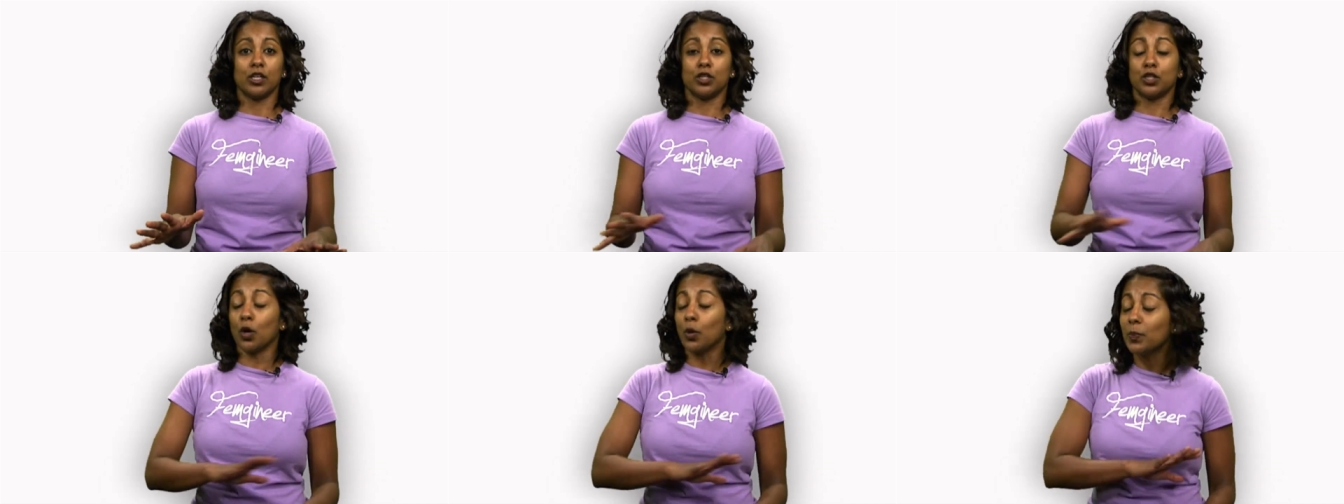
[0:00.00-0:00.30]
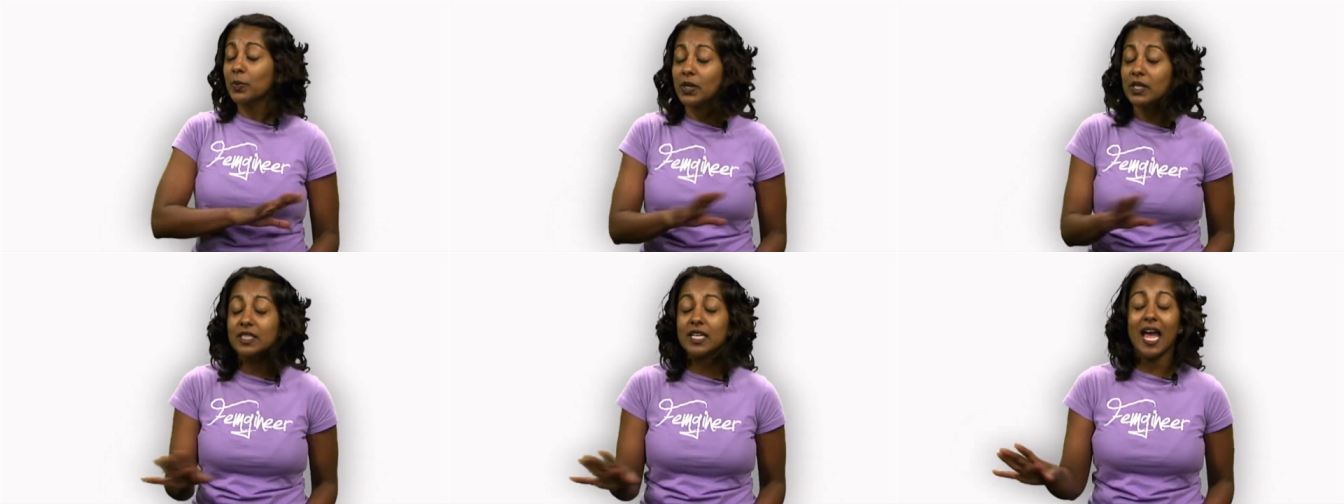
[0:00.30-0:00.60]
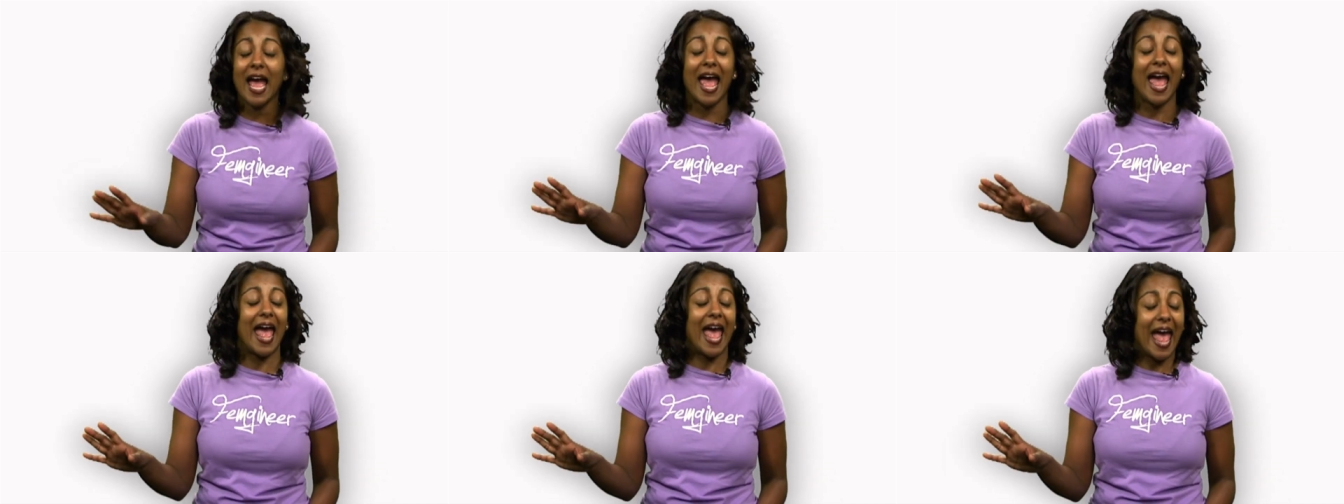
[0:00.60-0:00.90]
Don't build
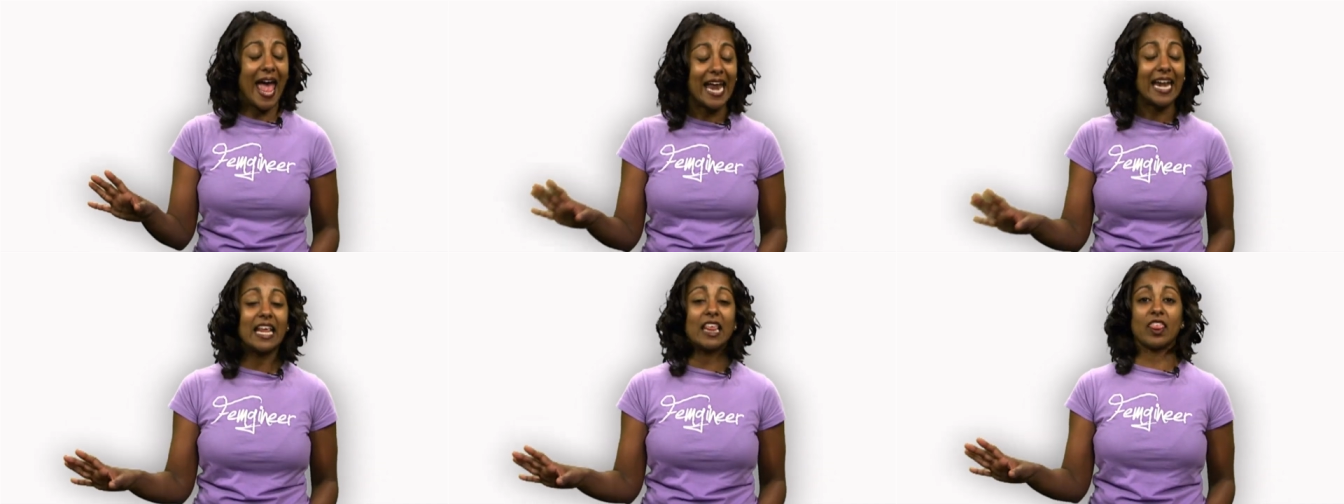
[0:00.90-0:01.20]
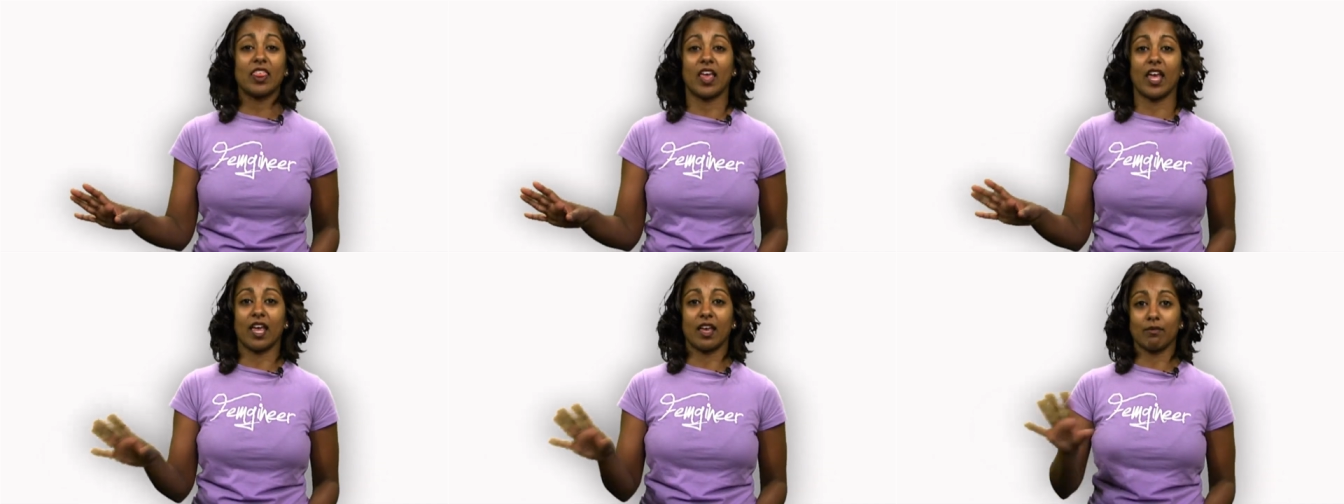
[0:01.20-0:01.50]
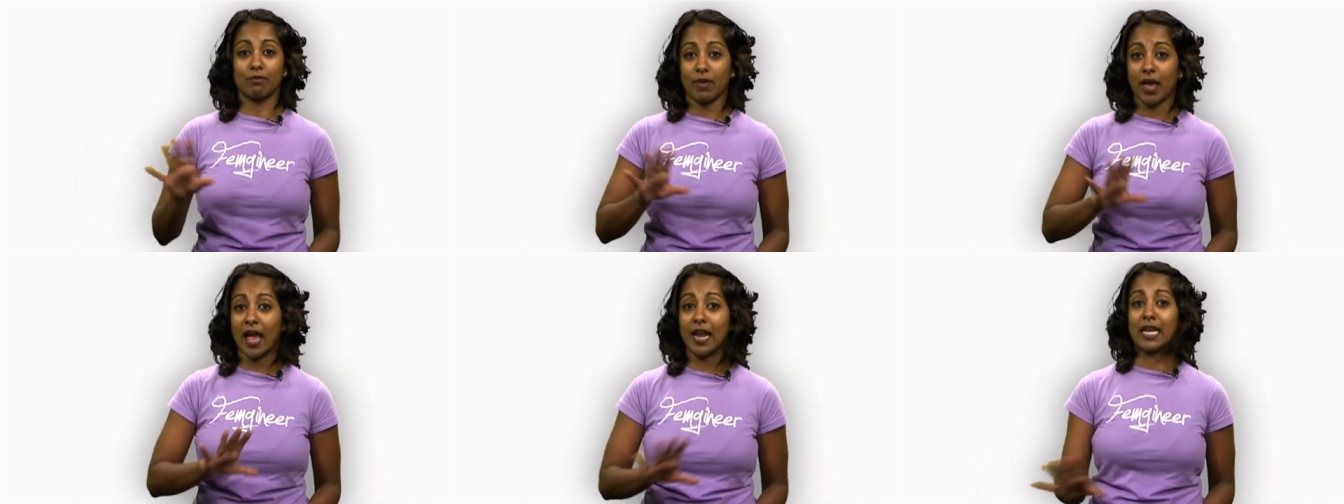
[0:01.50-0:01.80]

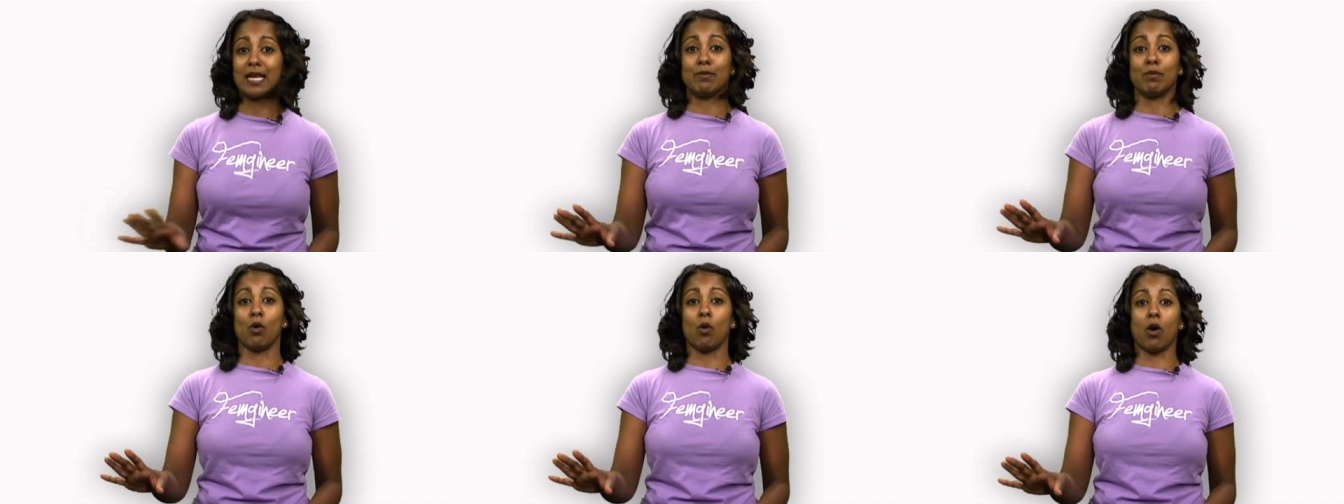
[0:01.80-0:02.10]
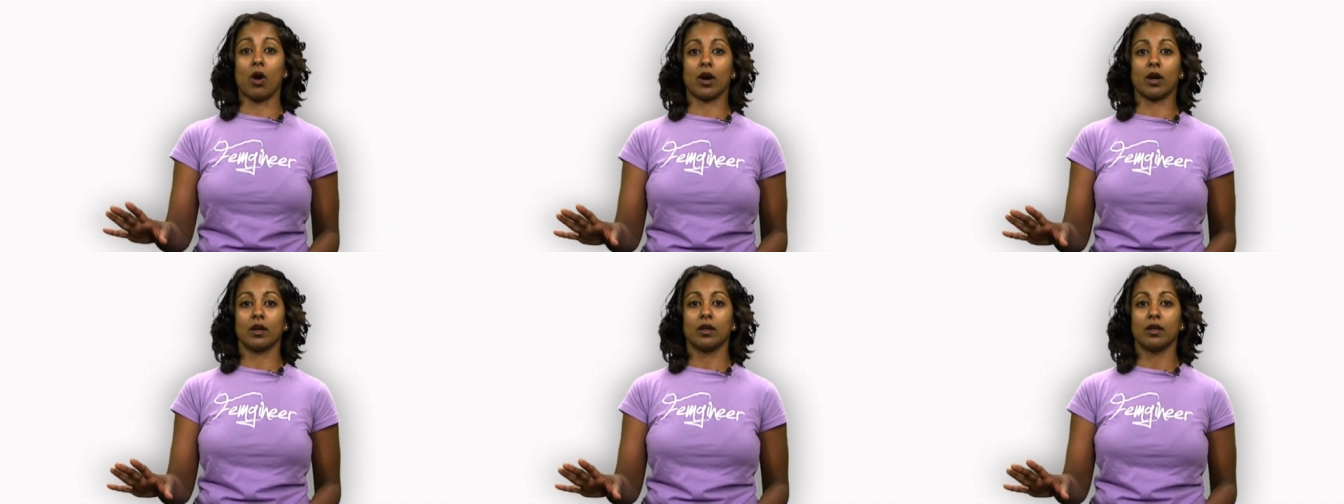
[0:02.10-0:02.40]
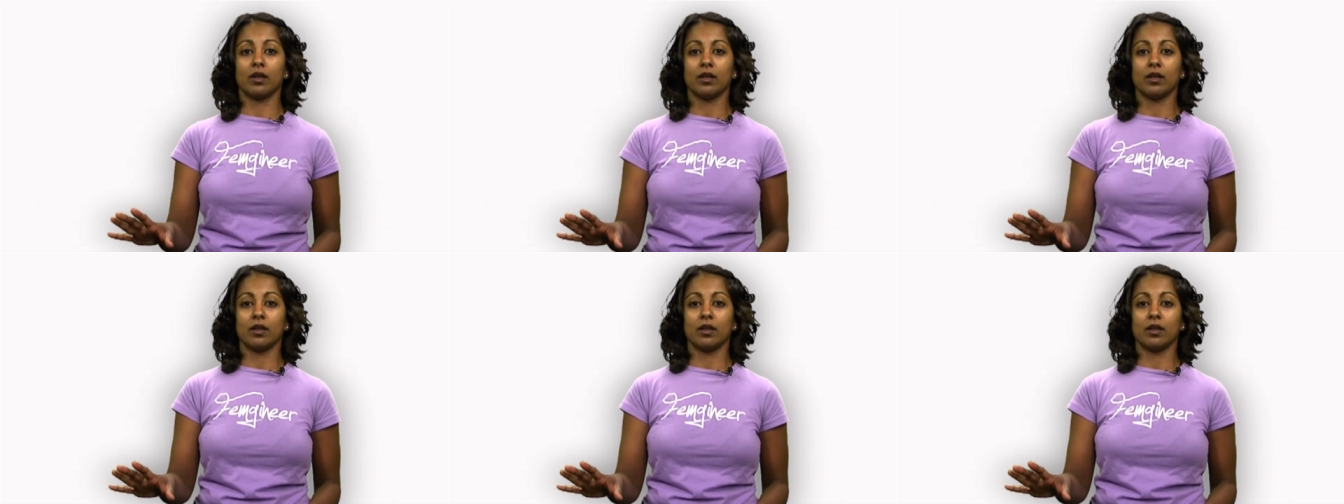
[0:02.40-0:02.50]
anything anymore.